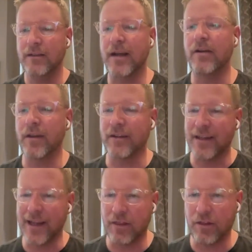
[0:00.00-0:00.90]
I know
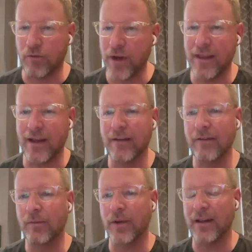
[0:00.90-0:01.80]
that's like three
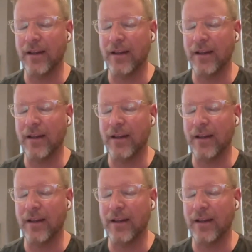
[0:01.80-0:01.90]
things, but